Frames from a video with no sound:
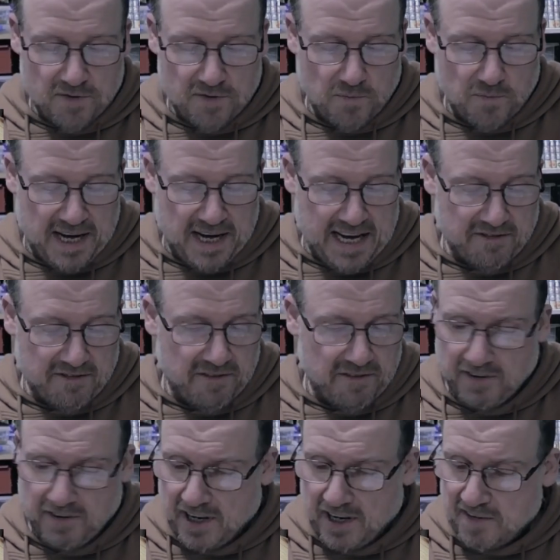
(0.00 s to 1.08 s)
We have a
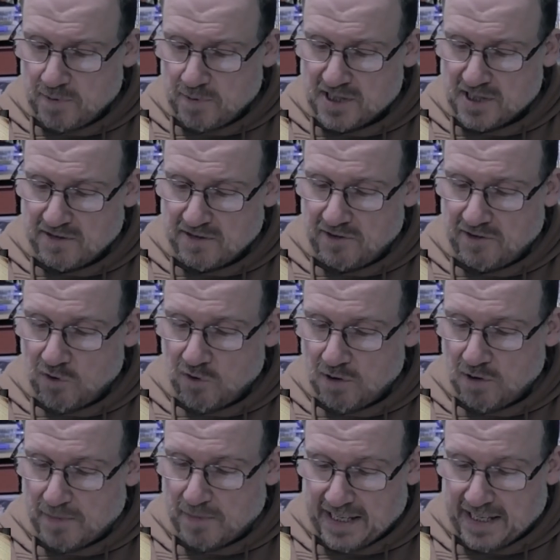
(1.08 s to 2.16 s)
5 plus a
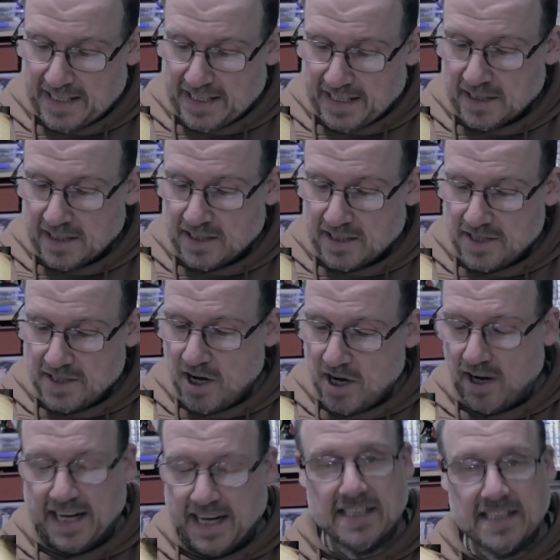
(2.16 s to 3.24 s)
4 making
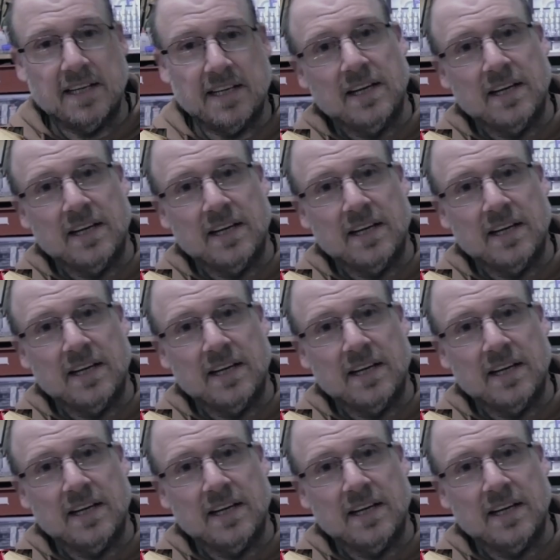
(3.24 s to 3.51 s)
9.